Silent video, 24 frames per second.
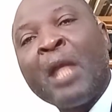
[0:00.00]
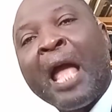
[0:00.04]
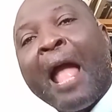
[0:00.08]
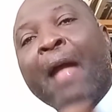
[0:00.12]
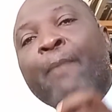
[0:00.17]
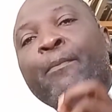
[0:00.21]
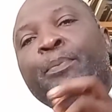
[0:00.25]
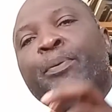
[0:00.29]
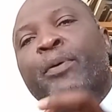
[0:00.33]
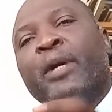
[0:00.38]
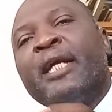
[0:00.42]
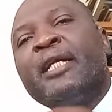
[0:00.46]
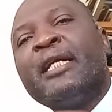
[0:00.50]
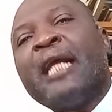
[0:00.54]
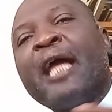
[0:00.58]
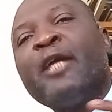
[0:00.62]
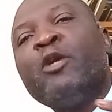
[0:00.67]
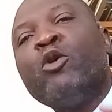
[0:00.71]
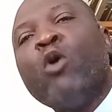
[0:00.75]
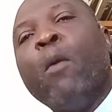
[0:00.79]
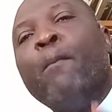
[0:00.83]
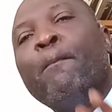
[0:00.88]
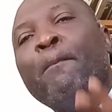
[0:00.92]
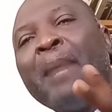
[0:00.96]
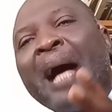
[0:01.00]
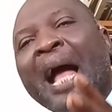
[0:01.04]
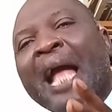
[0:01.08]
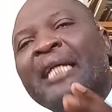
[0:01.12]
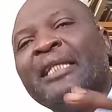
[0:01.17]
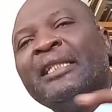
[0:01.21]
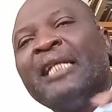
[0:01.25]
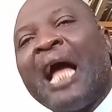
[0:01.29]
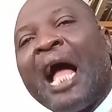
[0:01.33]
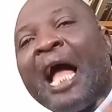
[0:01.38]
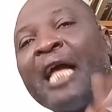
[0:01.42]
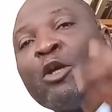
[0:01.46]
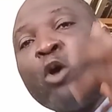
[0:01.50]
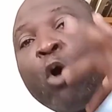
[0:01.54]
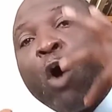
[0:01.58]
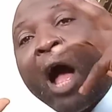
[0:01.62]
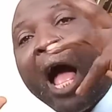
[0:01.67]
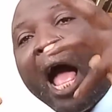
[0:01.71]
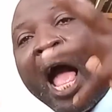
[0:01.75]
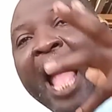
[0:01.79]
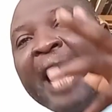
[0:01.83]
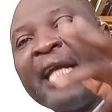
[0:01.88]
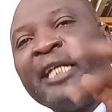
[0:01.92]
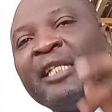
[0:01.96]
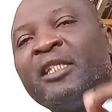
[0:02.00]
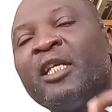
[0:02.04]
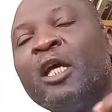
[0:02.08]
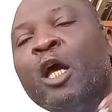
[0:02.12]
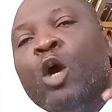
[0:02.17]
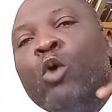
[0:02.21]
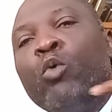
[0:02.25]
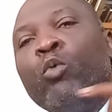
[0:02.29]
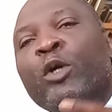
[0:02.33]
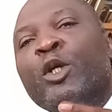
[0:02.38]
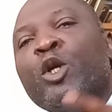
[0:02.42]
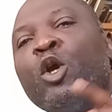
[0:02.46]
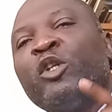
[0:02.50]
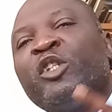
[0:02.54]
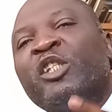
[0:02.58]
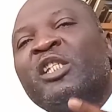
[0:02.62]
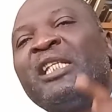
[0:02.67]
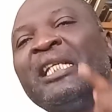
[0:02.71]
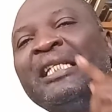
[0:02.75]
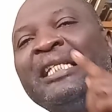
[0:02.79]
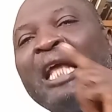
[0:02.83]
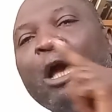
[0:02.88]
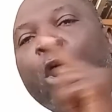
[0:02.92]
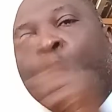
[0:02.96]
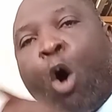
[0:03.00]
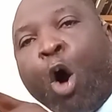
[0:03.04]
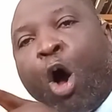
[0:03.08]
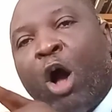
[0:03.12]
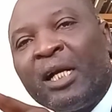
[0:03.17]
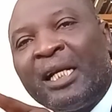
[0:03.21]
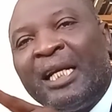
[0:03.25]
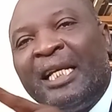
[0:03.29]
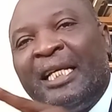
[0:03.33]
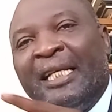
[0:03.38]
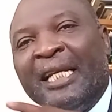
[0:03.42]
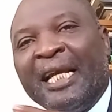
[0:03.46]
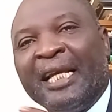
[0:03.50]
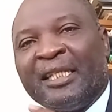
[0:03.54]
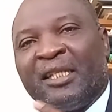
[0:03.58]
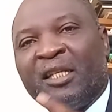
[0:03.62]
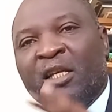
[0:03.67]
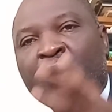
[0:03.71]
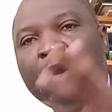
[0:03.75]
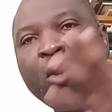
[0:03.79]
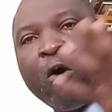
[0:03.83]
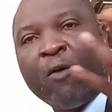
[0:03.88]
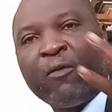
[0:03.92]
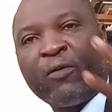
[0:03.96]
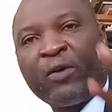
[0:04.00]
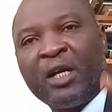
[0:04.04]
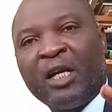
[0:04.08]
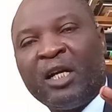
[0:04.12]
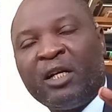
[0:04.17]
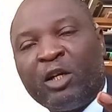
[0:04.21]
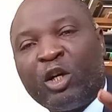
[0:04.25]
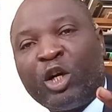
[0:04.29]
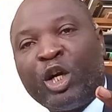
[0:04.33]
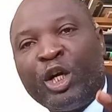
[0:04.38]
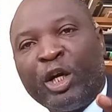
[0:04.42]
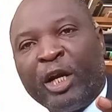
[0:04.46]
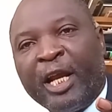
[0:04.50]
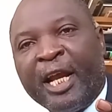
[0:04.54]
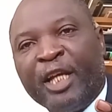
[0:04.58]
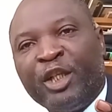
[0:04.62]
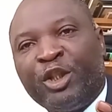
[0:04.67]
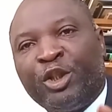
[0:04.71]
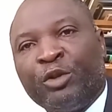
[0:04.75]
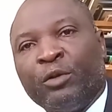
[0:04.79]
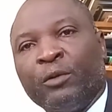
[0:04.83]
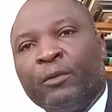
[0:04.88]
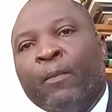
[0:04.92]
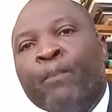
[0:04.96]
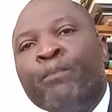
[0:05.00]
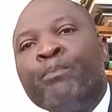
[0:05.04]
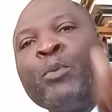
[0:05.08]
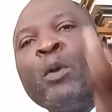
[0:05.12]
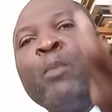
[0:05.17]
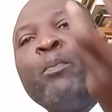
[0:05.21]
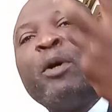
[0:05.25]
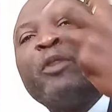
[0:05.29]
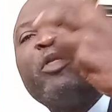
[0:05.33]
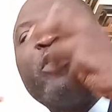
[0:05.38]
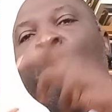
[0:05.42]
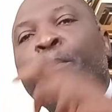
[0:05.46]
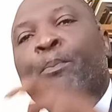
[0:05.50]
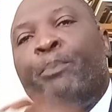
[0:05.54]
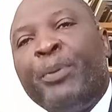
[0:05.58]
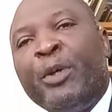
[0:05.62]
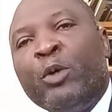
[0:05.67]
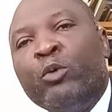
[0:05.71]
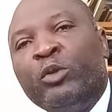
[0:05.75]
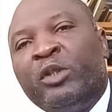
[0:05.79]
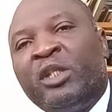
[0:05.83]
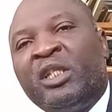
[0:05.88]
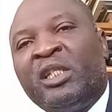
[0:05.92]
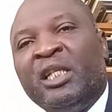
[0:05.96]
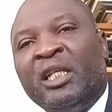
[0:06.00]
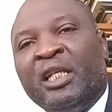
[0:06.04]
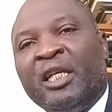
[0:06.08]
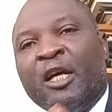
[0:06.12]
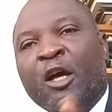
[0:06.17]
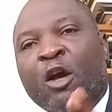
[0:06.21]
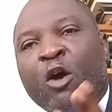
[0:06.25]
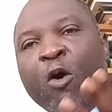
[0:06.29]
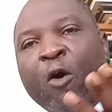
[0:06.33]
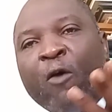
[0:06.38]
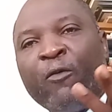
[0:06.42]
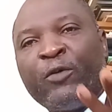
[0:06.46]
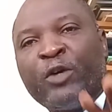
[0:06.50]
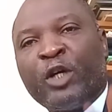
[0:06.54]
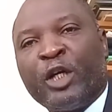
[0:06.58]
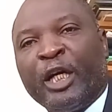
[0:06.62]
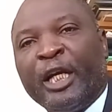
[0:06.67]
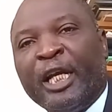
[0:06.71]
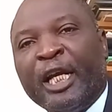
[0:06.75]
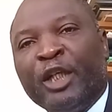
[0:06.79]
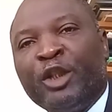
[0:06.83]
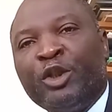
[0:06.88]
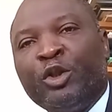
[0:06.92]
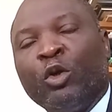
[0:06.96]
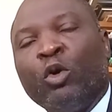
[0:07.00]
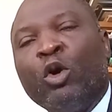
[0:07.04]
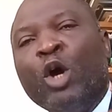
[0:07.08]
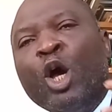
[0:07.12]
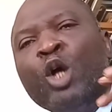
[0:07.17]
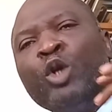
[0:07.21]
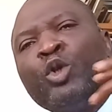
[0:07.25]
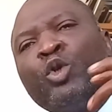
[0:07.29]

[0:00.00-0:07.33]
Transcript: I pray that your mind and your eyes will not see the ugliness of creation, but the beauty of creation.